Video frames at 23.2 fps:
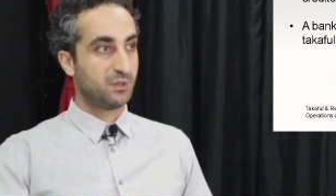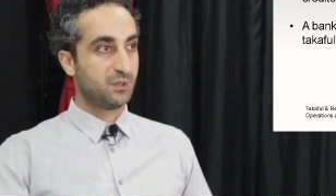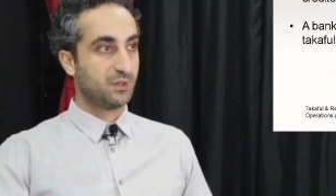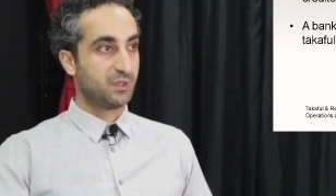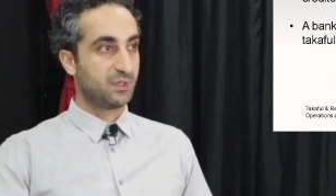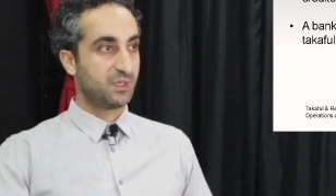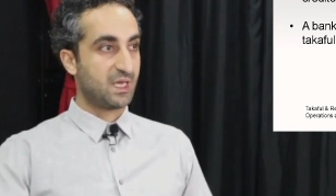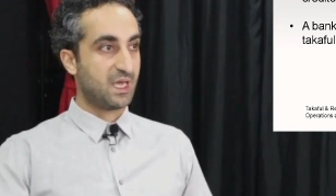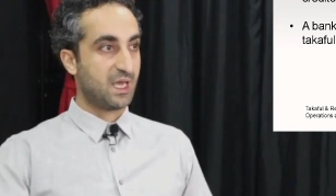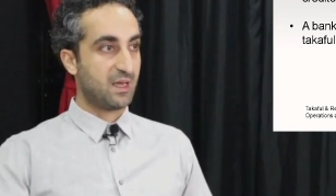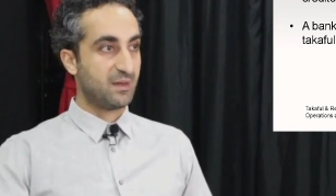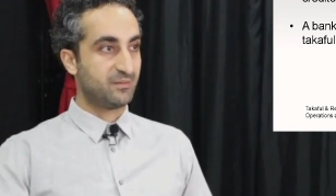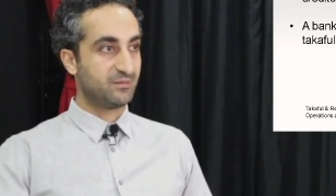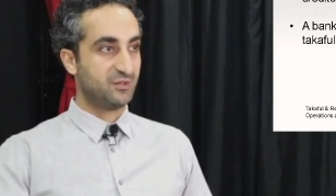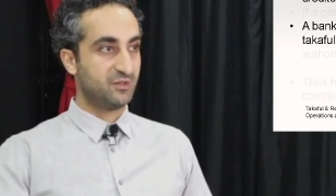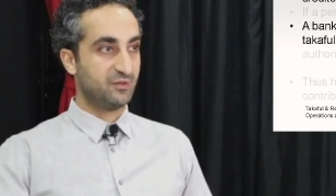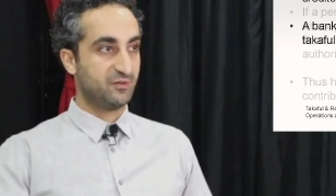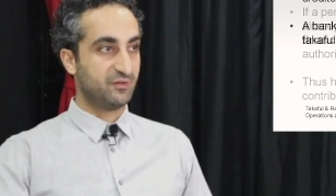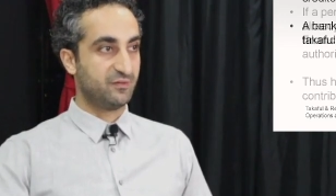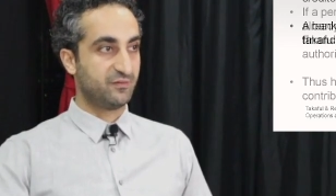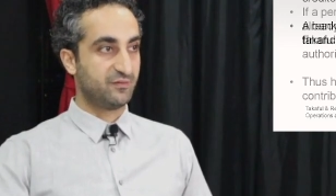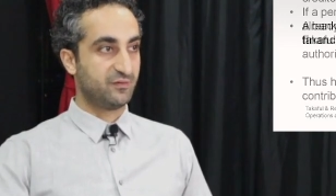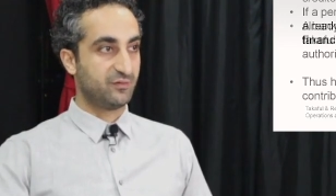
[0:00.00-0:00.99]

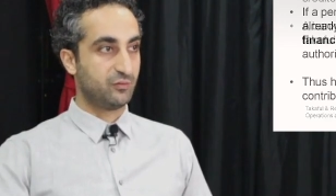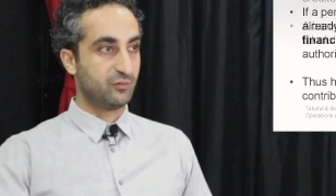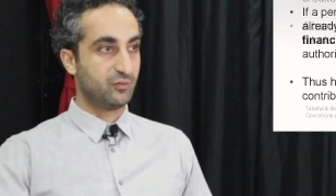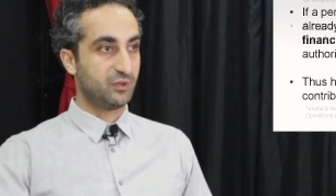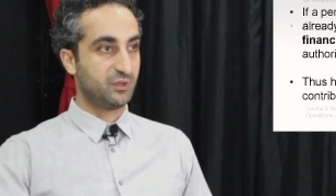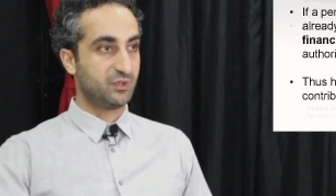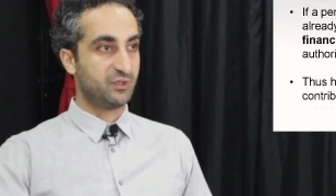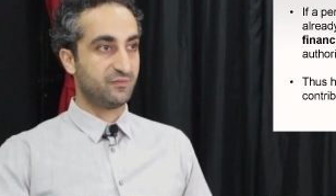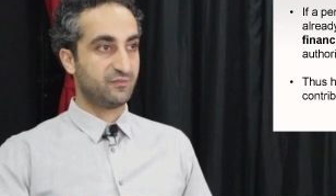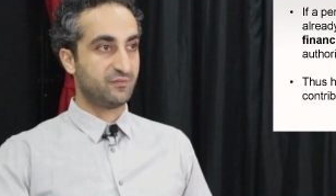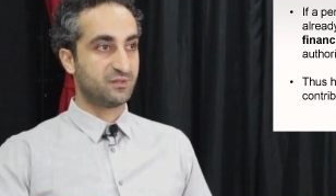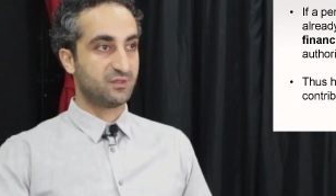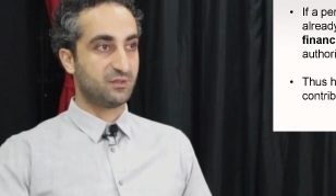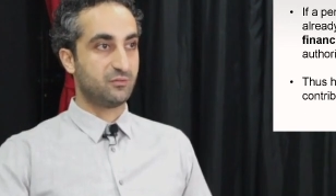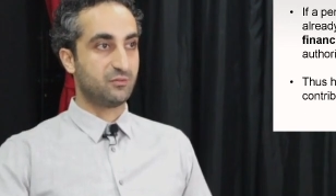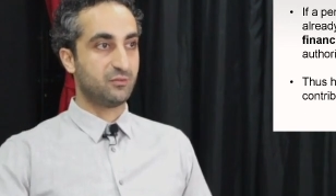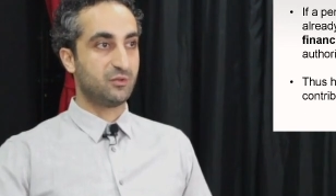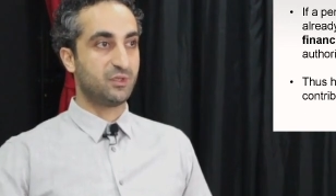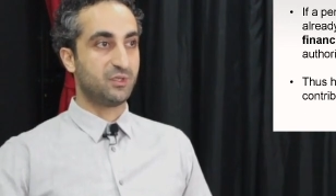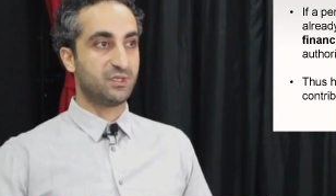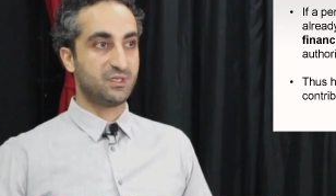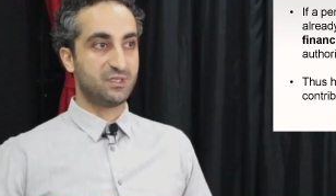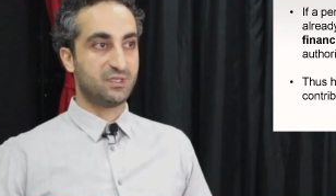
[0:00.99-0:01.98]
Captive. What if
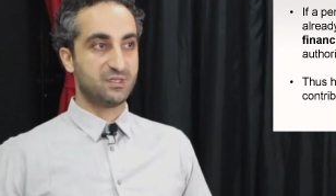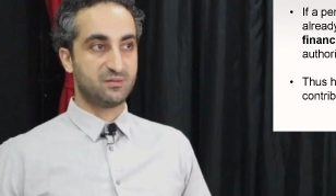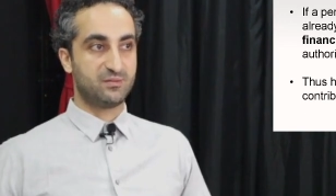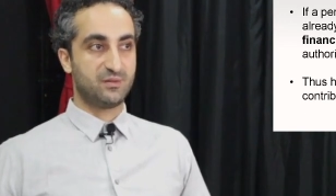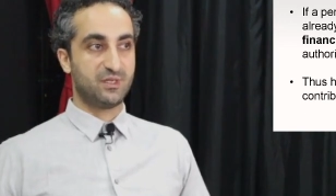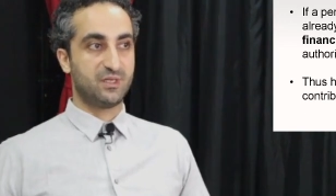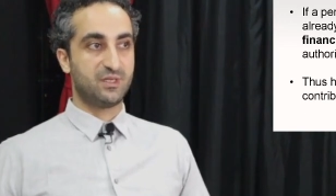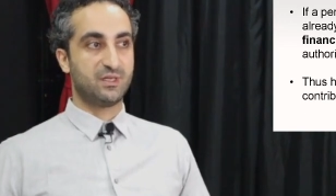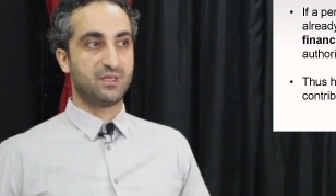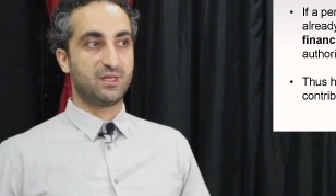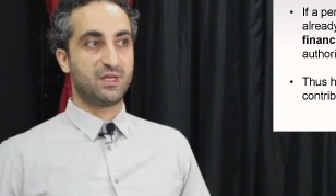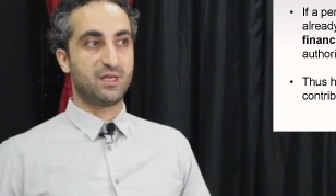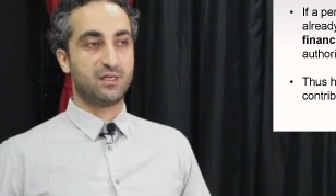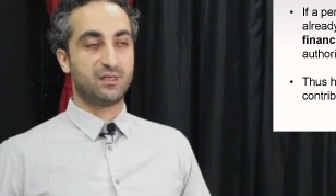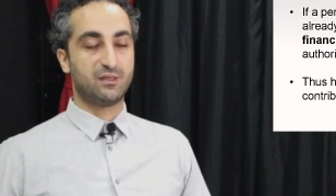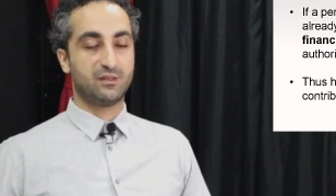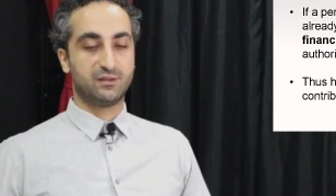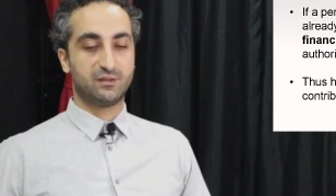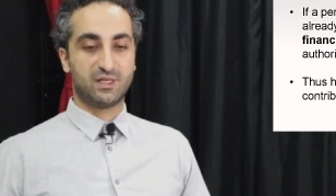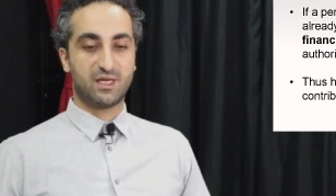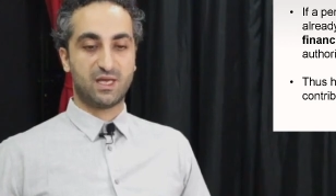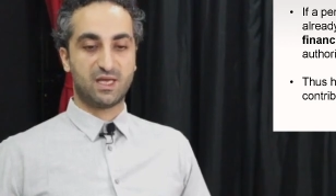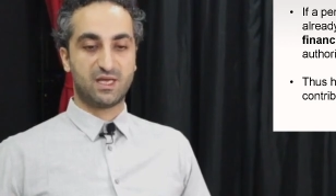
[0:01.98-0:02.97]
someone is being
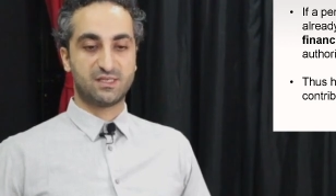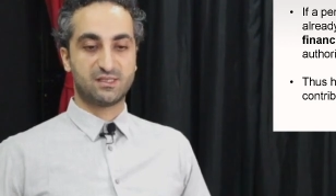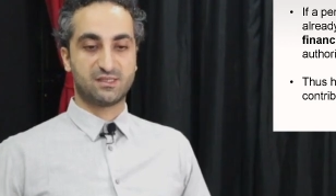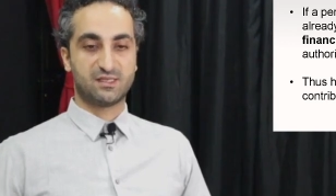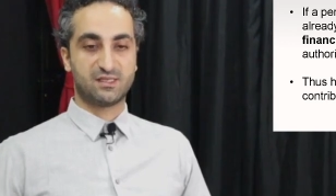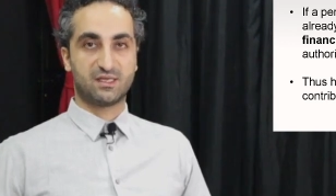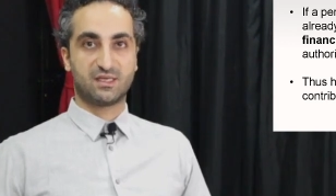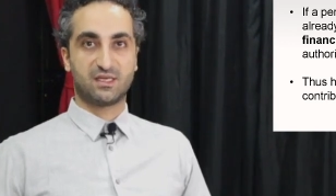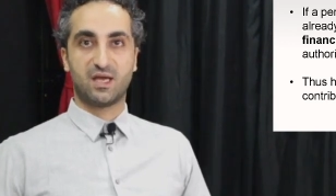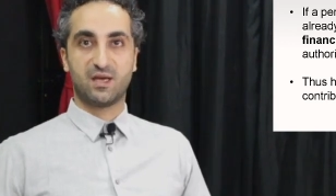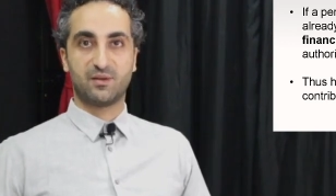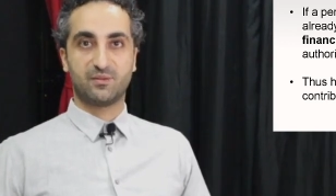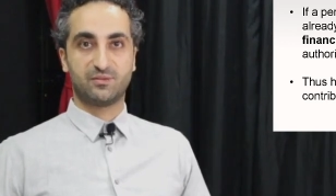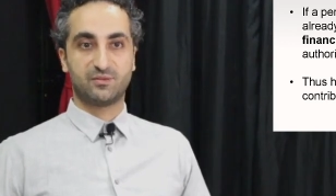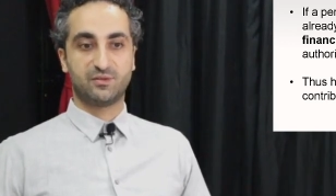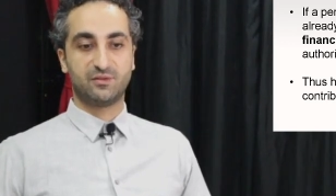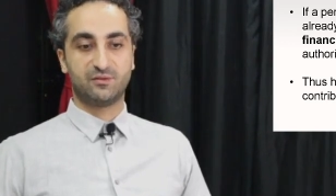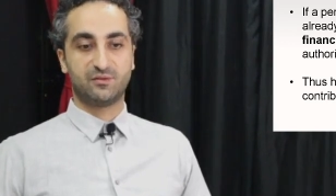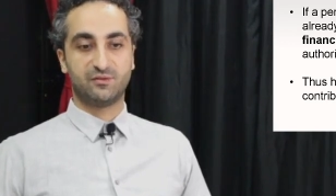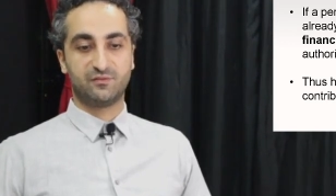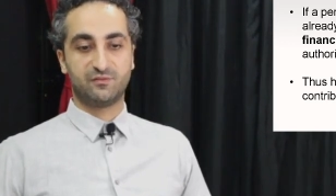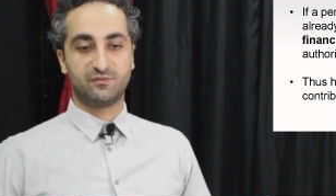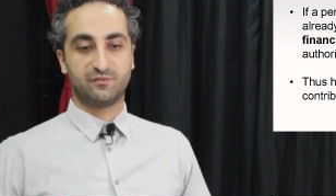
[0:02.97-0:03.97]
held as a
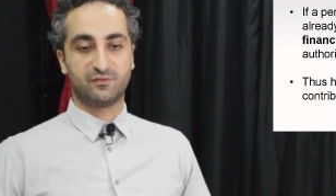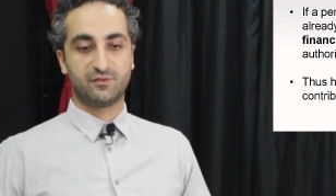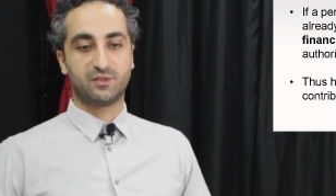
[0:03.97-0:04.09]
captive?